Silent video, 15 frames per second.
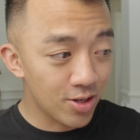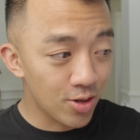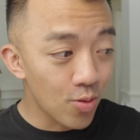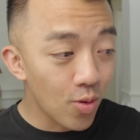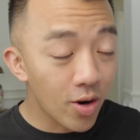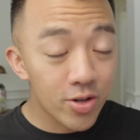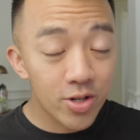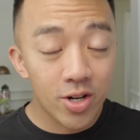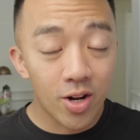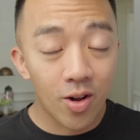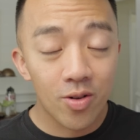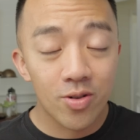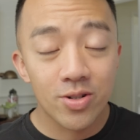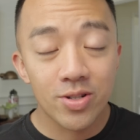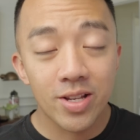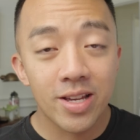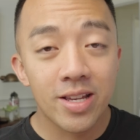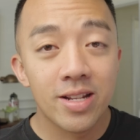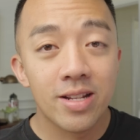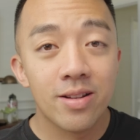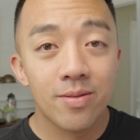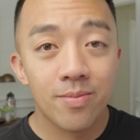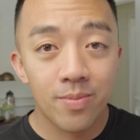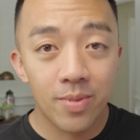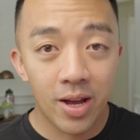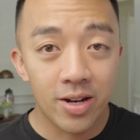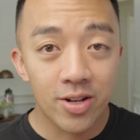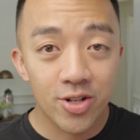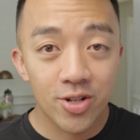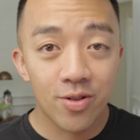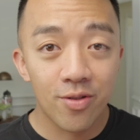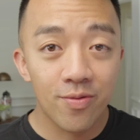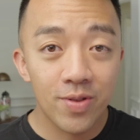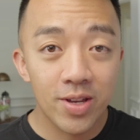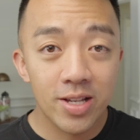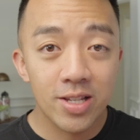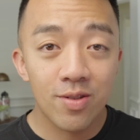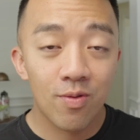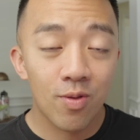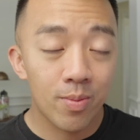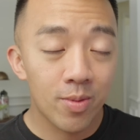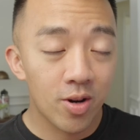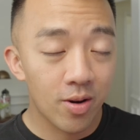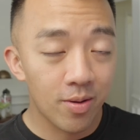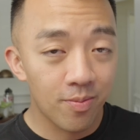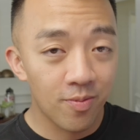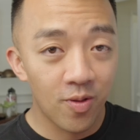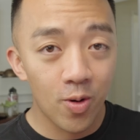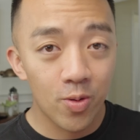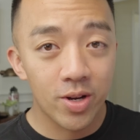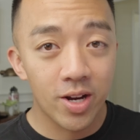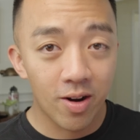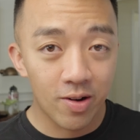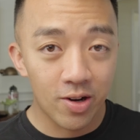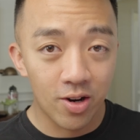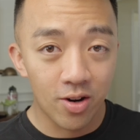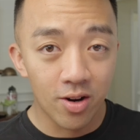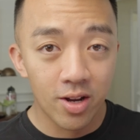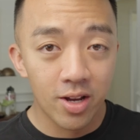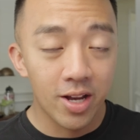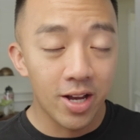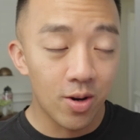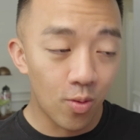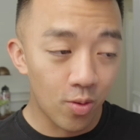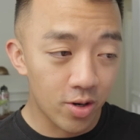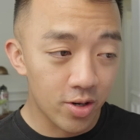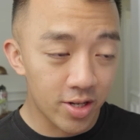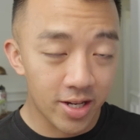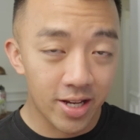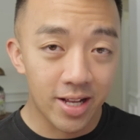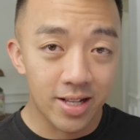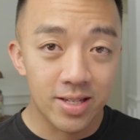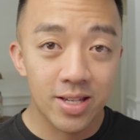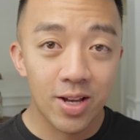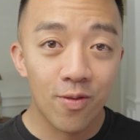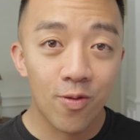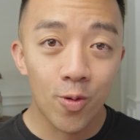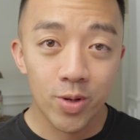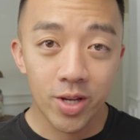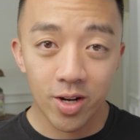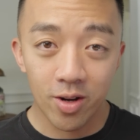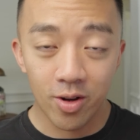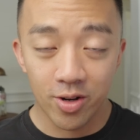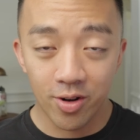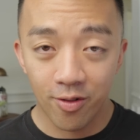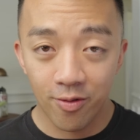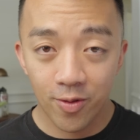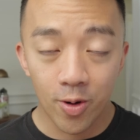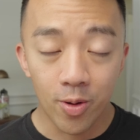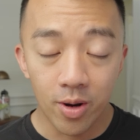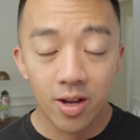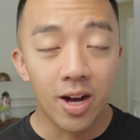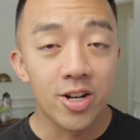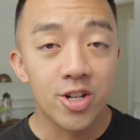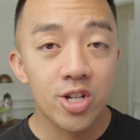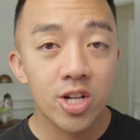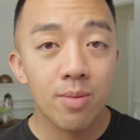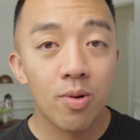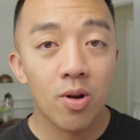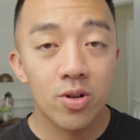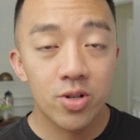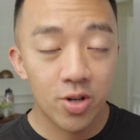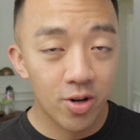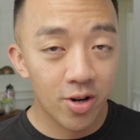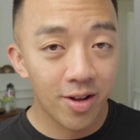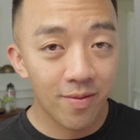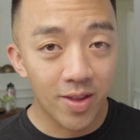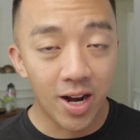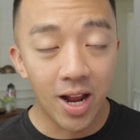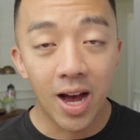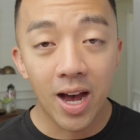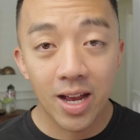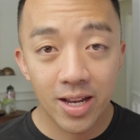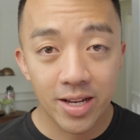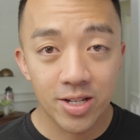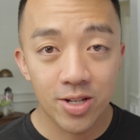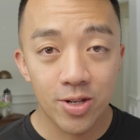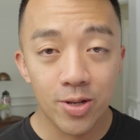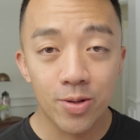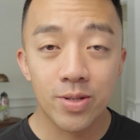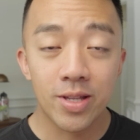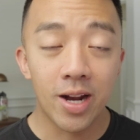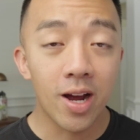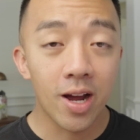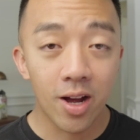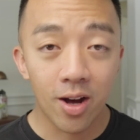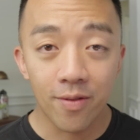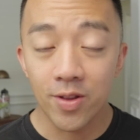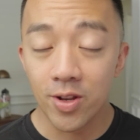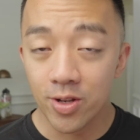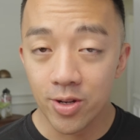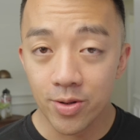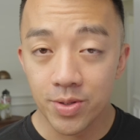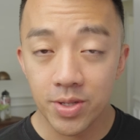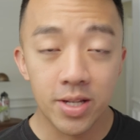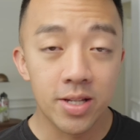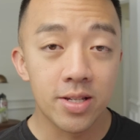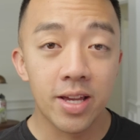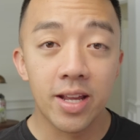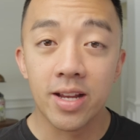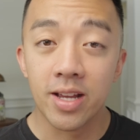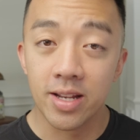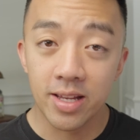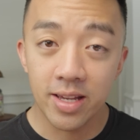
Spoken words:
$200 in additional fees from your phone carrier in order to get cell phone data on your phone. A cheaper alternative that I like to use, that I often use, is getting an